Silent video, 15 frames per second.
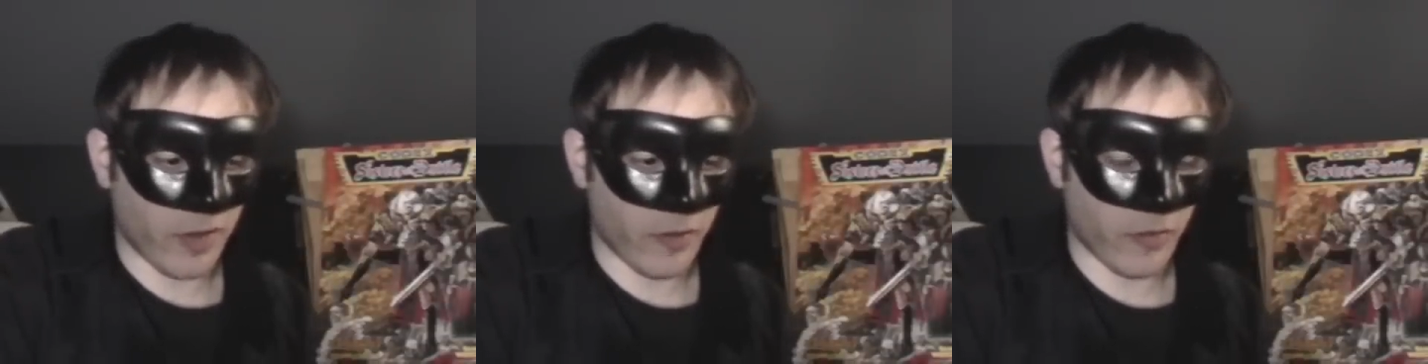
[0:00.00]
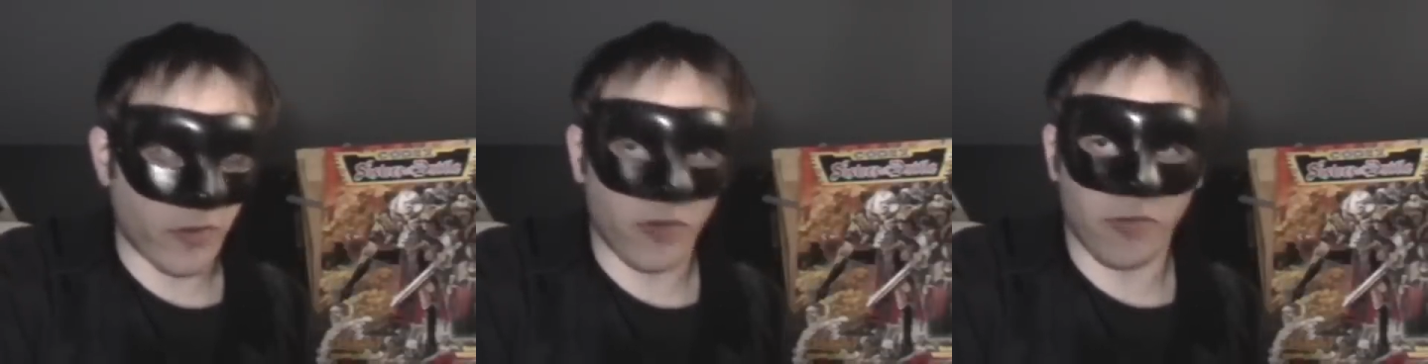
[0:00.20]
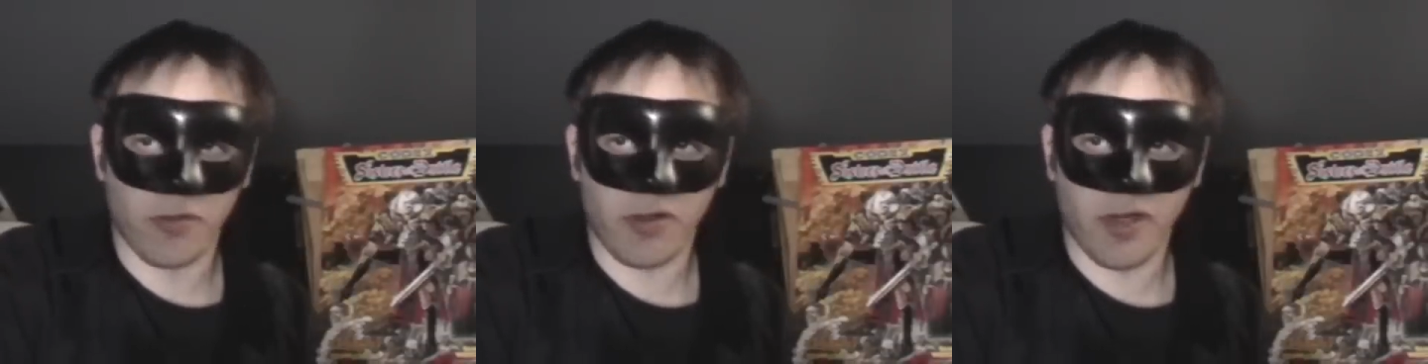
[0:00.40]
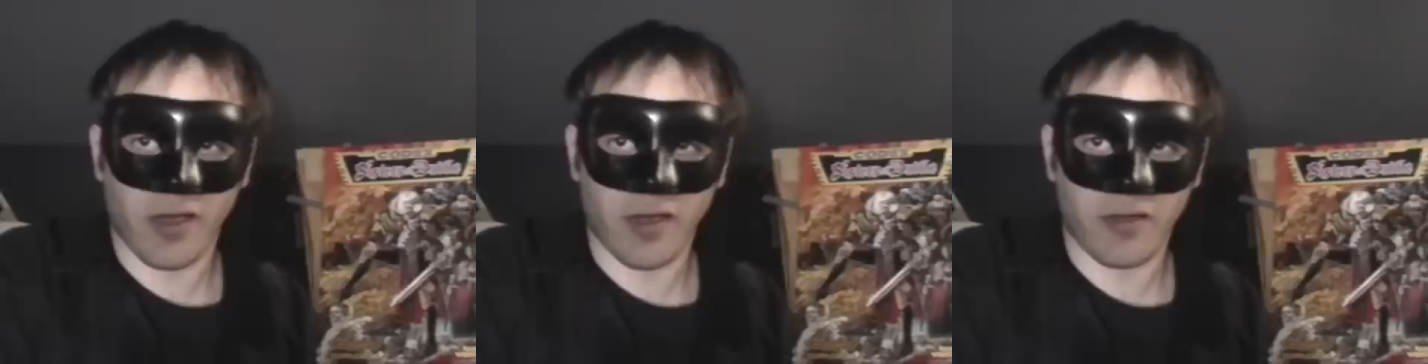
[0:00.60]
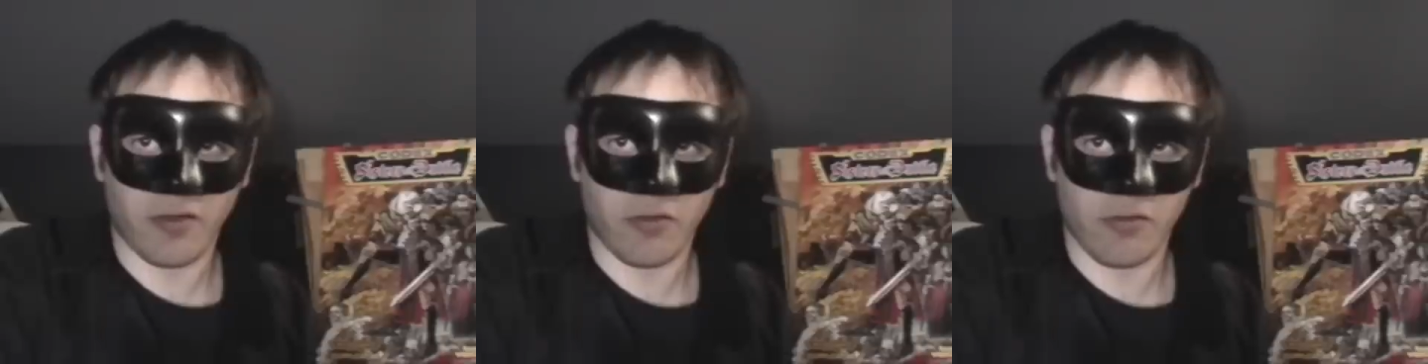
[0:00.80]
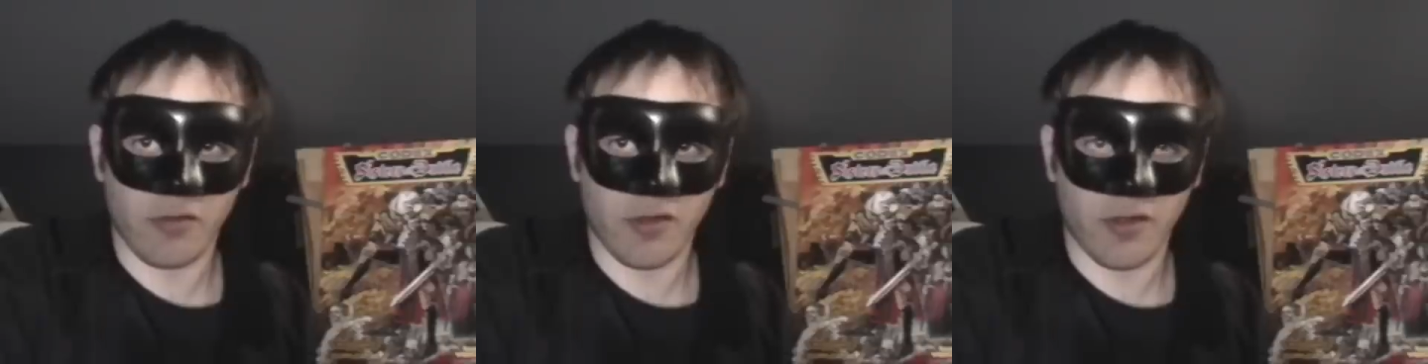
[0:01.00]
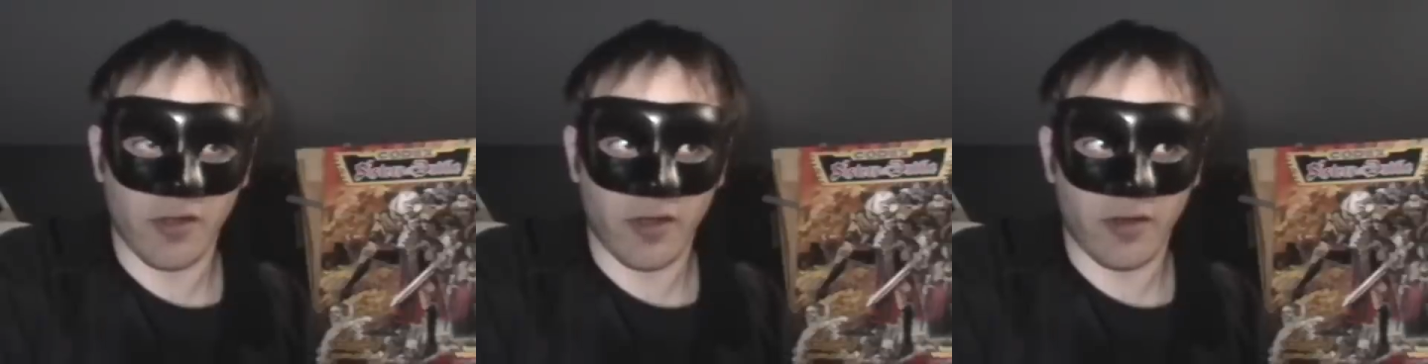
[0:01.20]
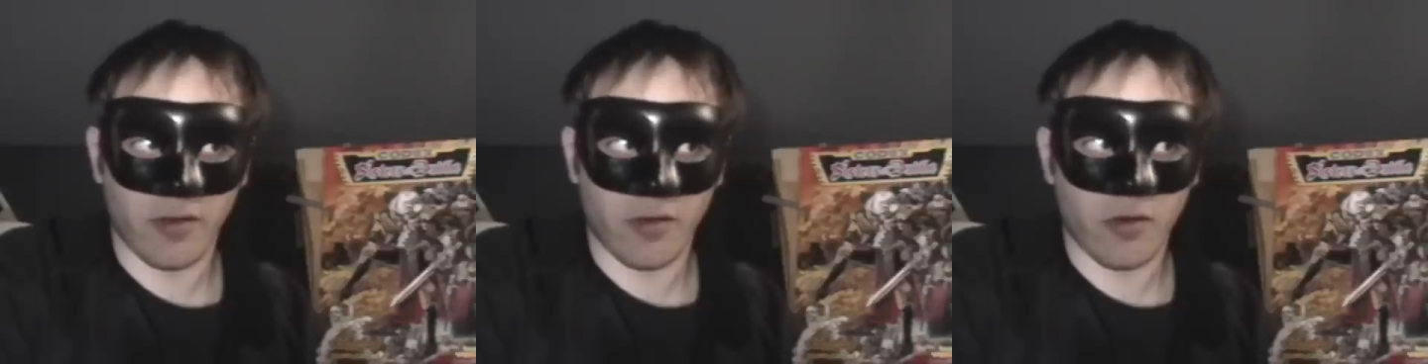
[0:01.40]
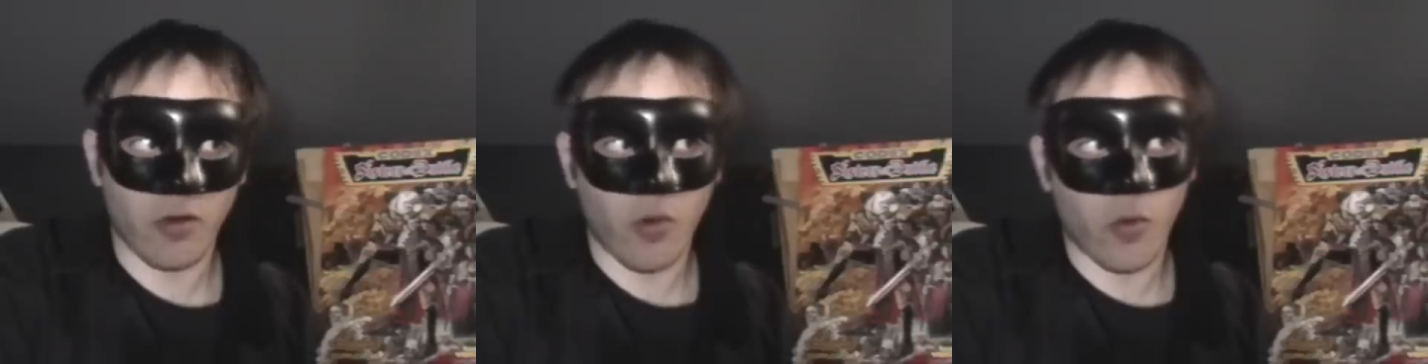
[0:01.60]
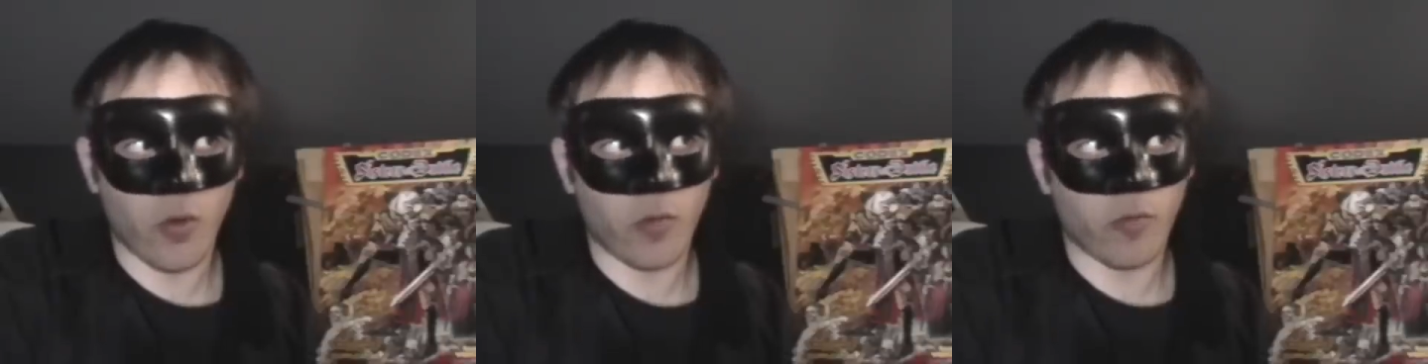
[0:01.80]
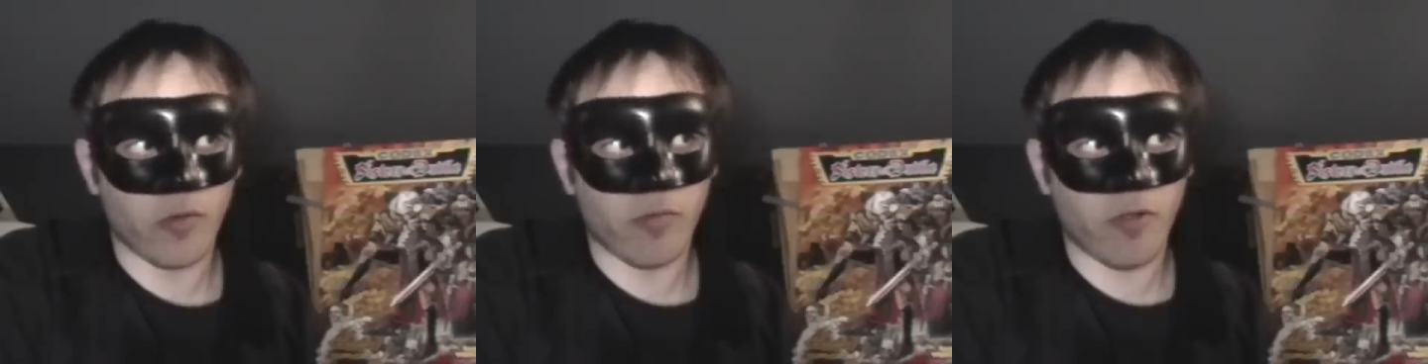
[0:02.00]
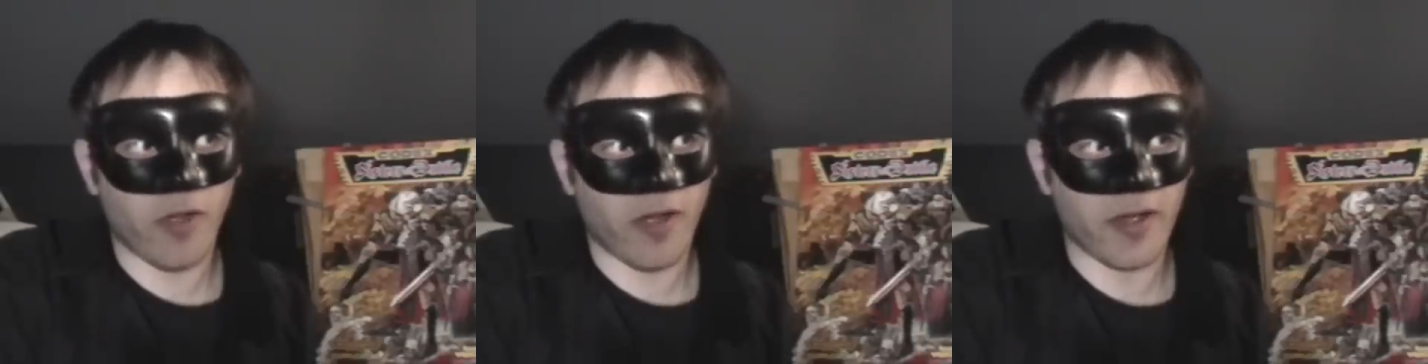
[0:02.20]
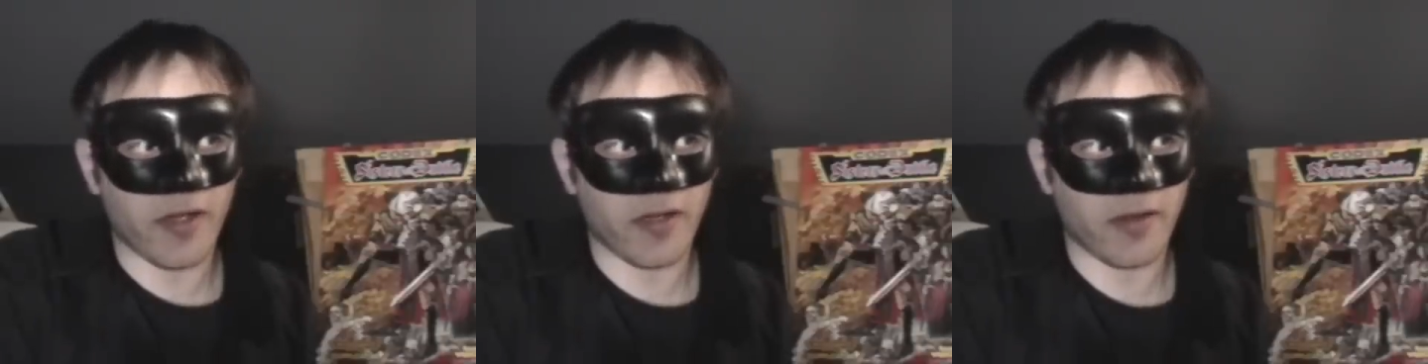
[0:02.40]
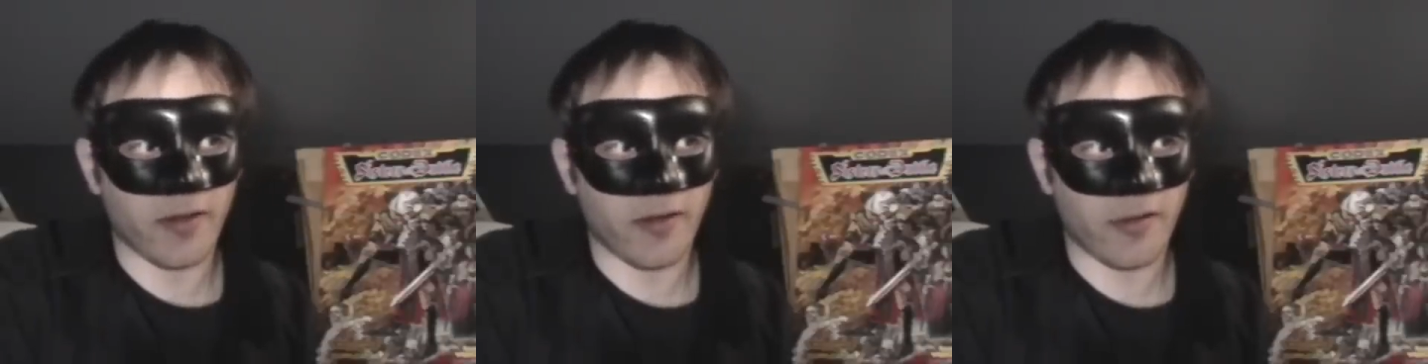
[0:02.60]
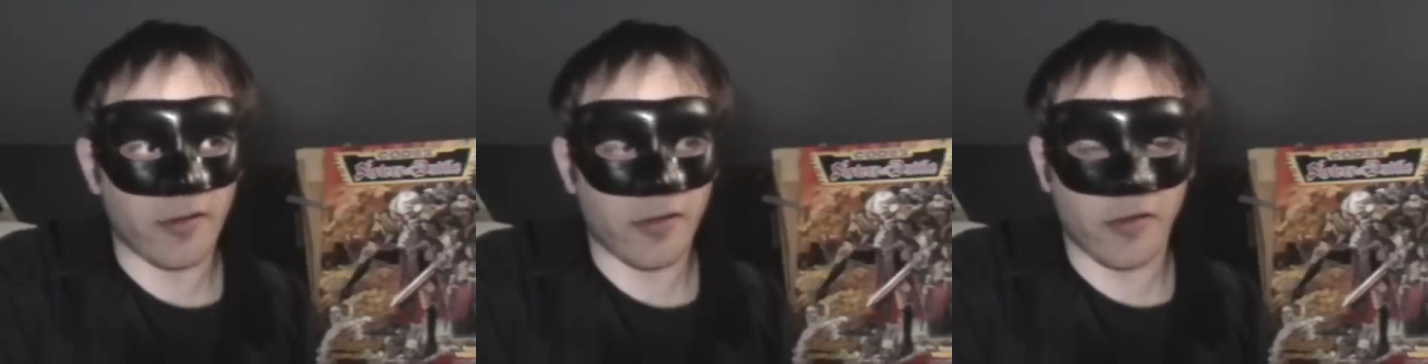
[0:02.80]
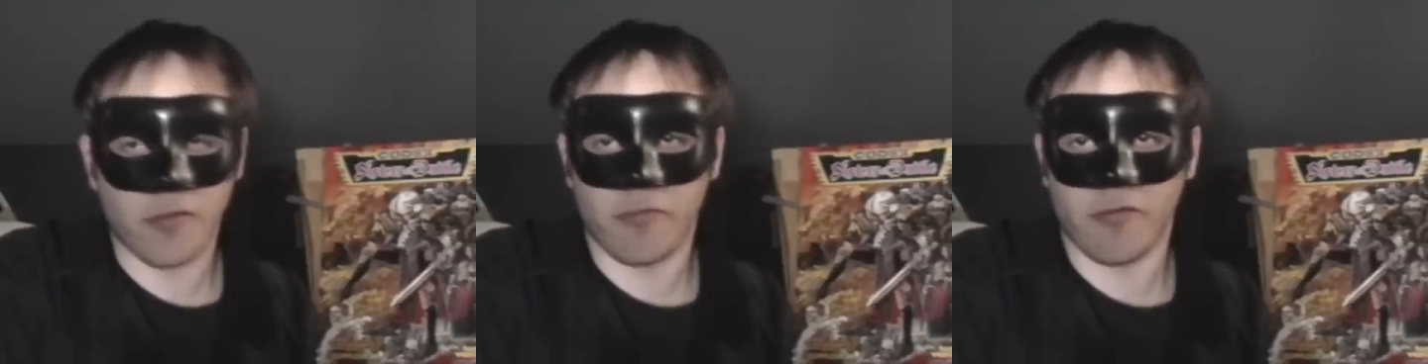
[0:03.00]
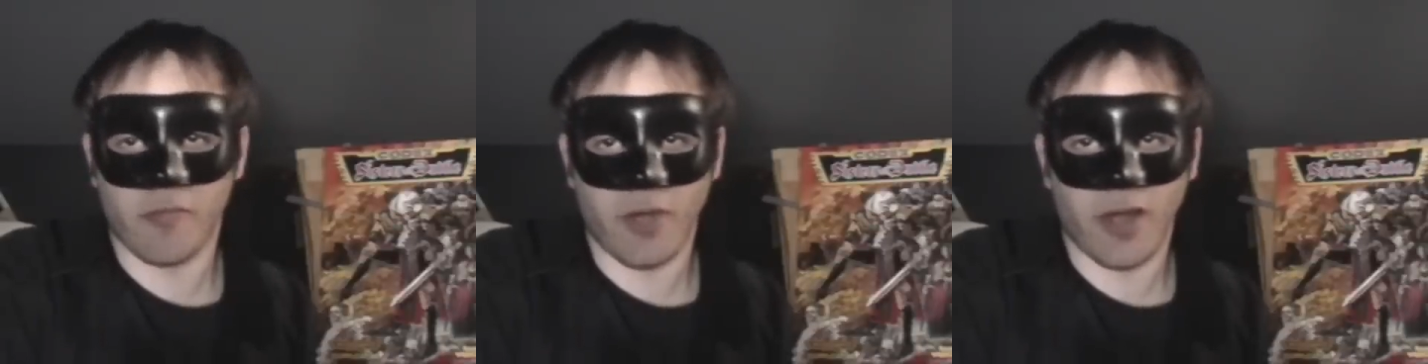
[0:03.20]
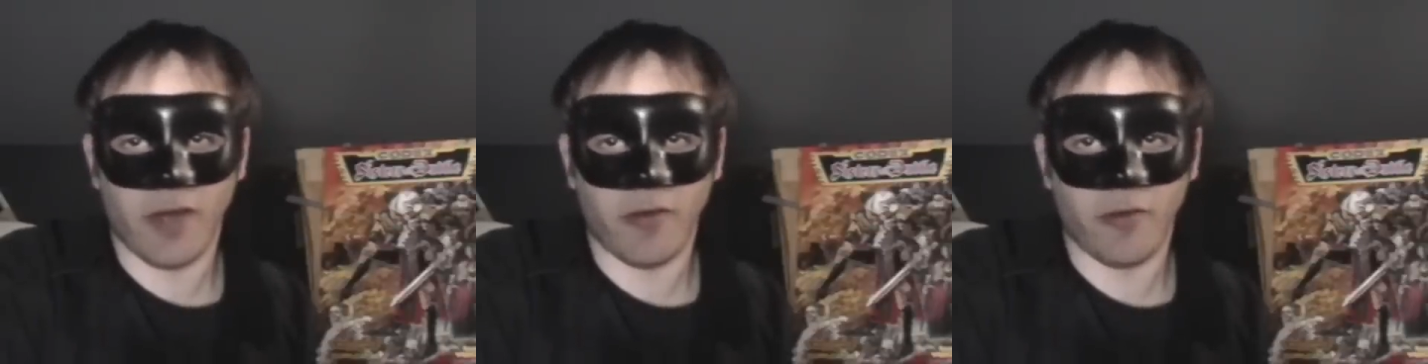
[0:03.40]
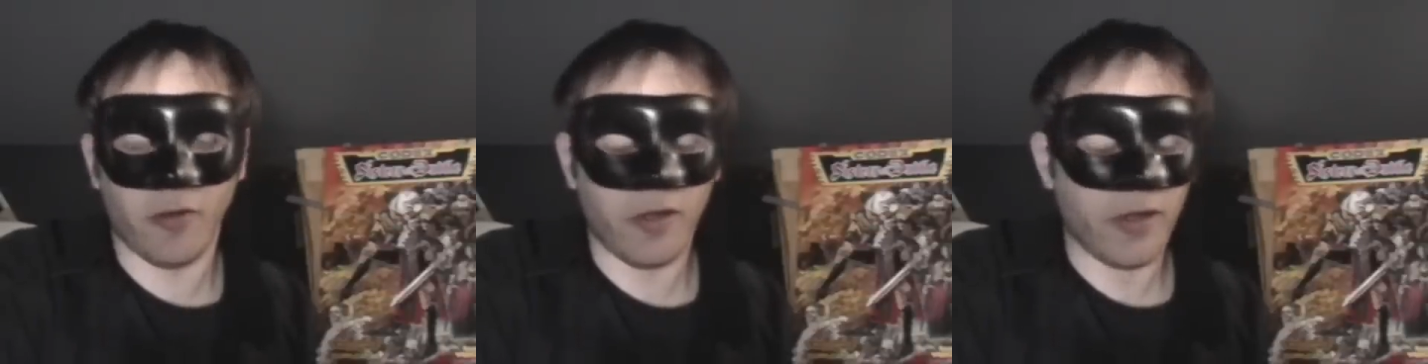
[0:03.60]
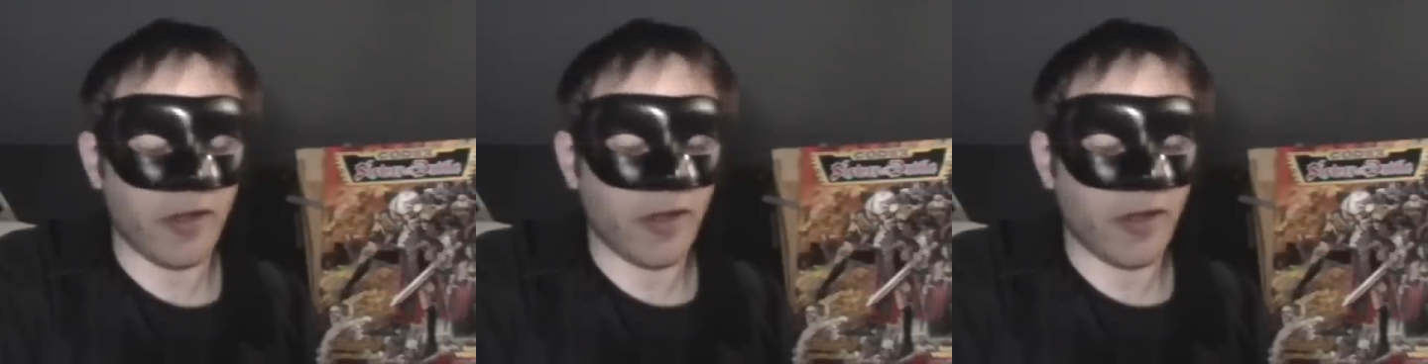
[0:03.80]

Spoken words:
I was a little sad to see that no one was playing Sisters of Battle